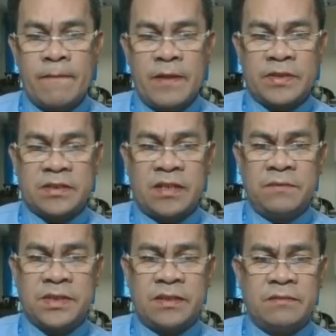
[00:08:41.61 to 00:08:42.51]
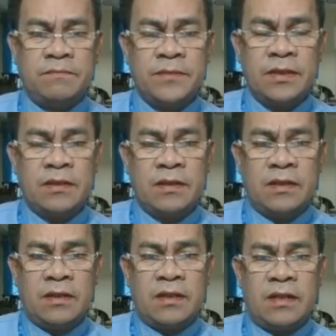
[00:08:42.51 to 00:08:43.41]
Now, as I've said,
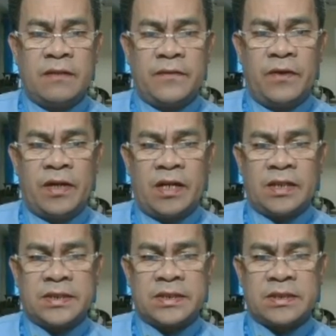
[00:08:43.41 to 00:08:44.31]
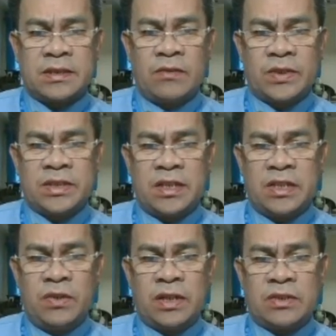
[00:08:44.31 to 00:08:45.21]
if you are asked what is the
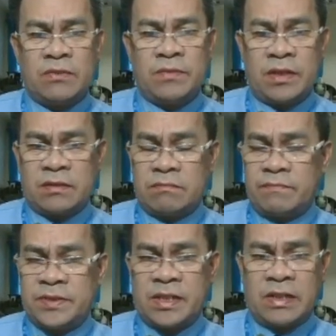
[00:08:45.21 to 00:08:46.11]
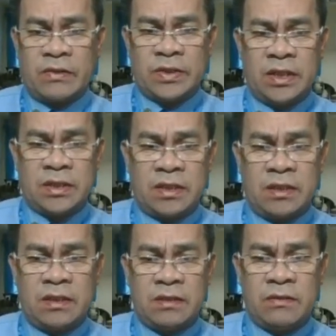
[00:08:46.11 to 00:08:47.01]
unit of that physical
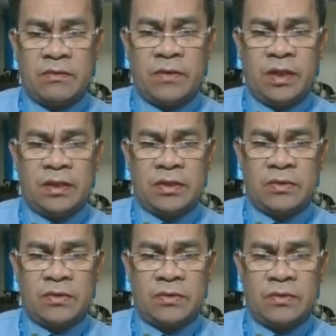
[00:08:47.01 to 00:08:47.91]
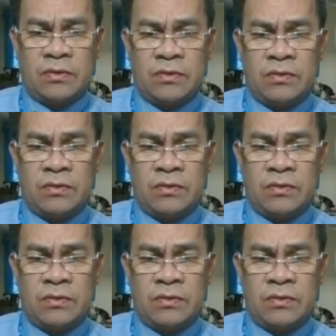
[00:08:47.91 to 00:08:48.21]
quantity, we need to